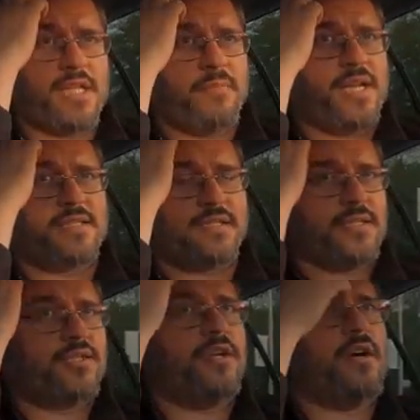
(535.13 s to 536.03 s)
or ten minutes
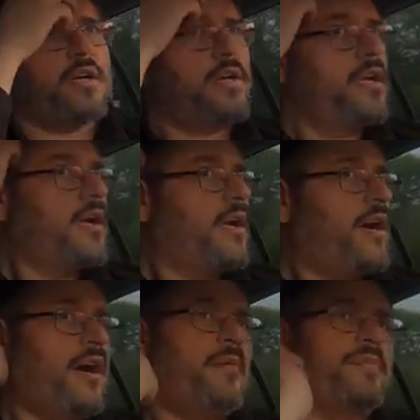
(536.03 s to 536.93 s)
to start,
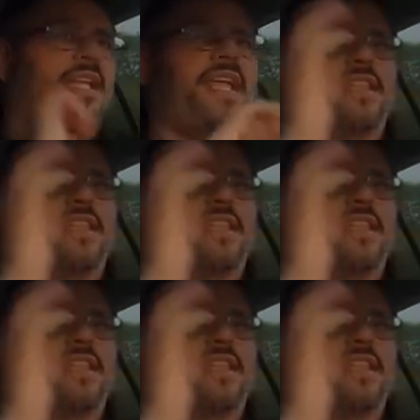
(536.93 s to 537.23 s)
um, to